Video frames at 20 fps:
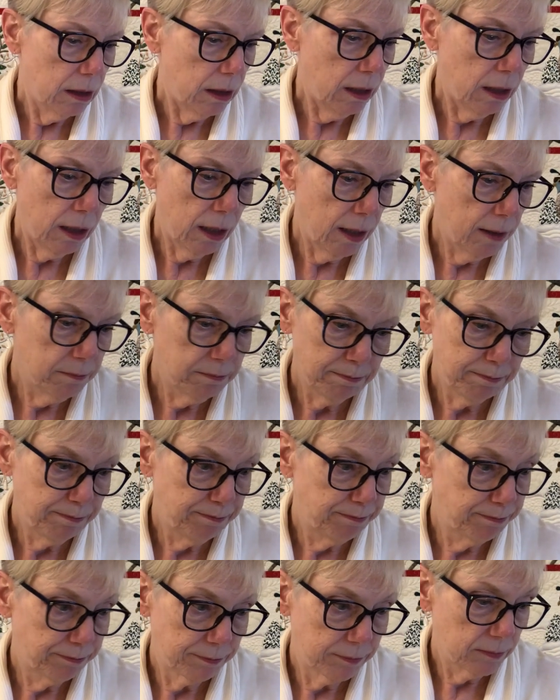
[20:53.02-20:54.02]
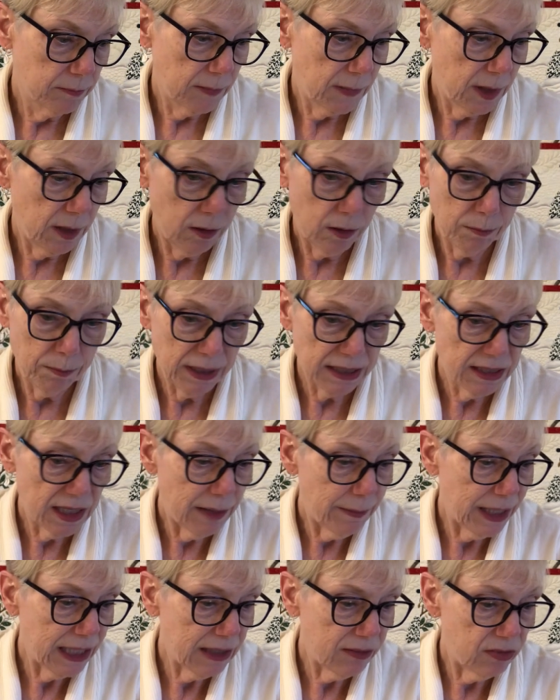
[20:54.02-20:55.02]
You know, by the
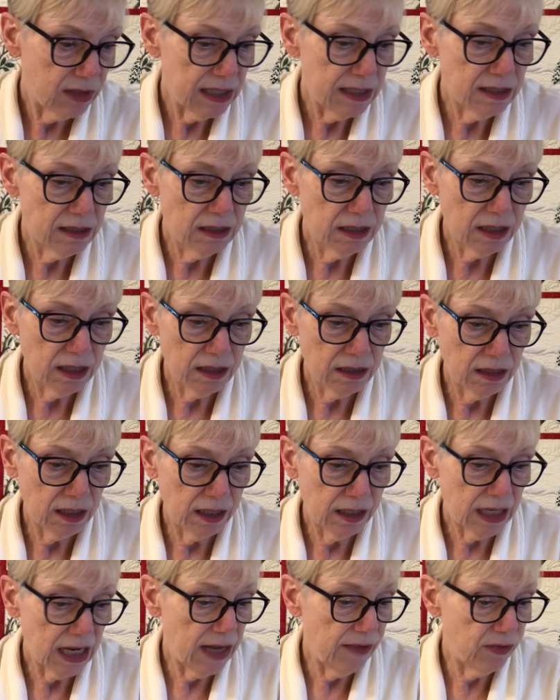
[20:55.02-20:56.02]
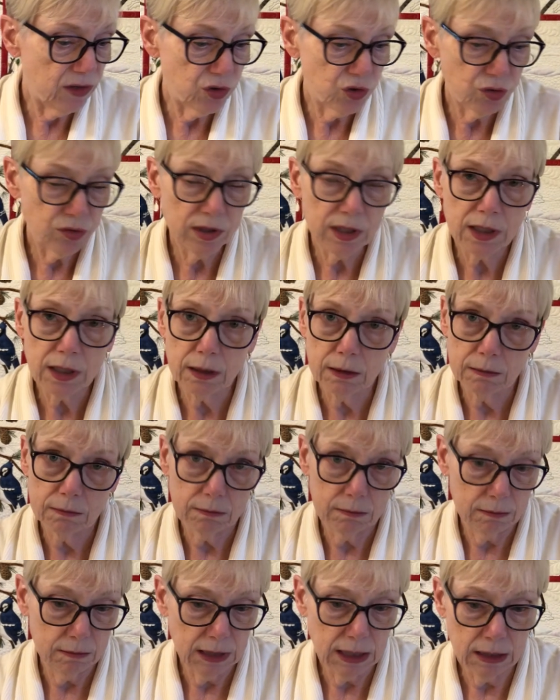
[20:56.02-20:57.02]
time I get these done and on the tree,
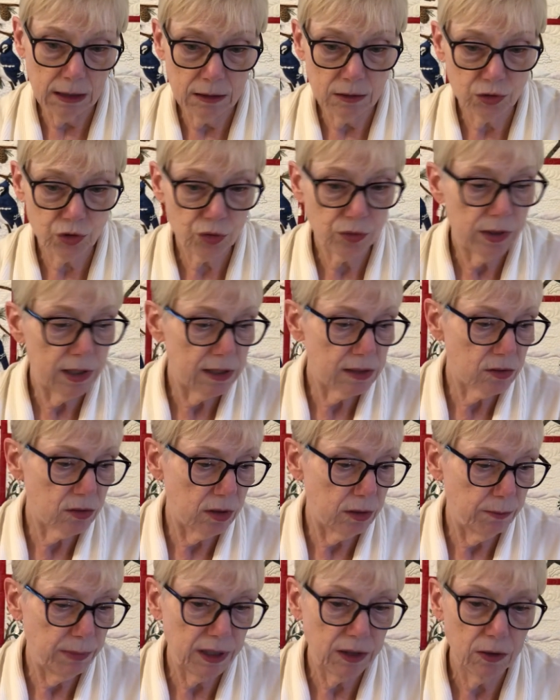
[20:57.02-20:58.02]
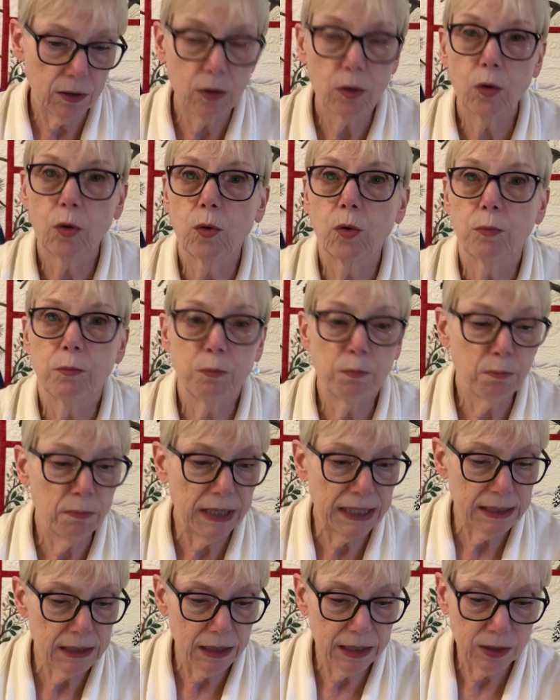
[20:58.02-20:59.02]
that little tree is going to be
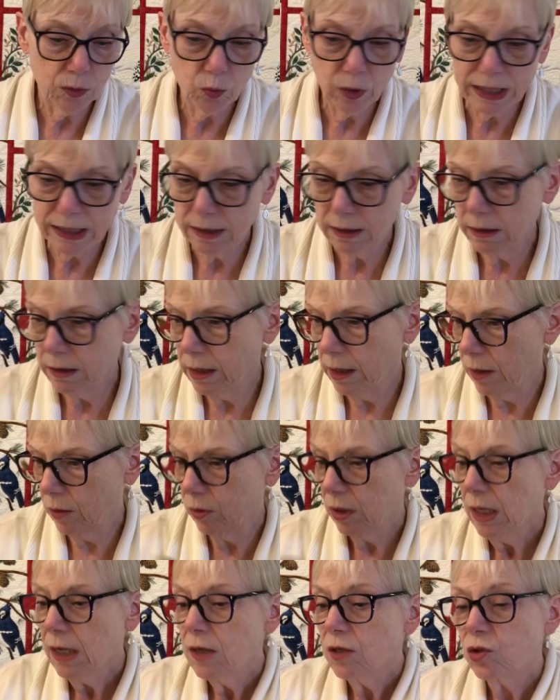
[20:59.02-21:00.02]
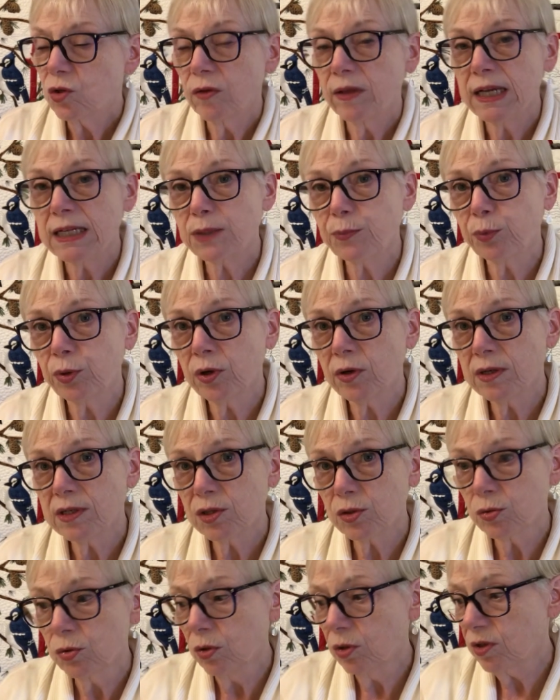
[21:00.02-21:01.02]
mightily weighted down. So that's Prairie
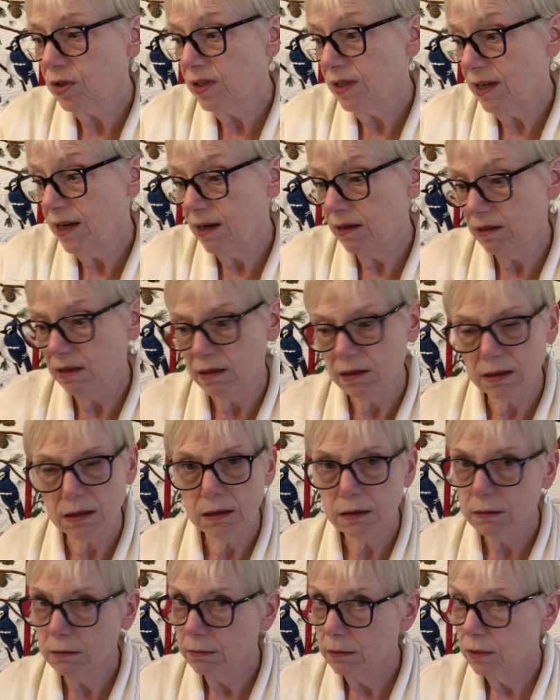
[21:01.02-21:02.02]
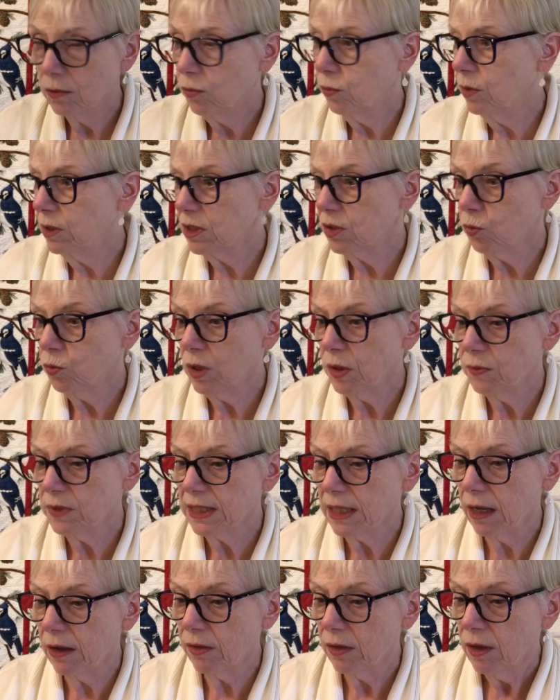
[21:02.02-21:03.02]
Schooler Santas. So what was
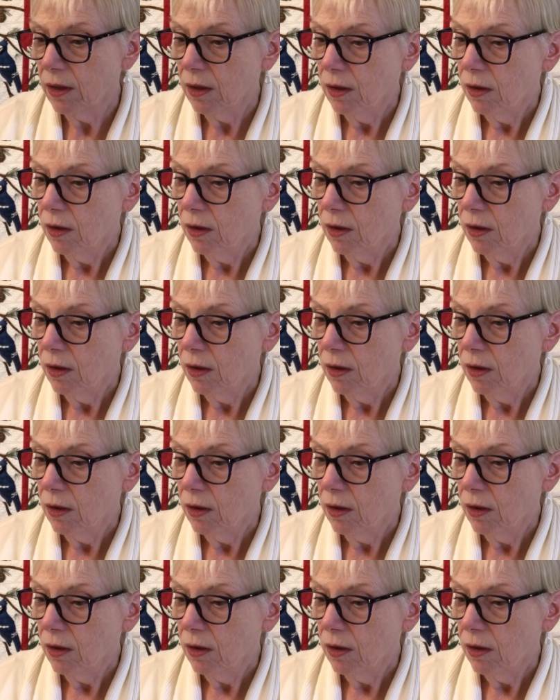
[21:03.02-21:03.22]
that?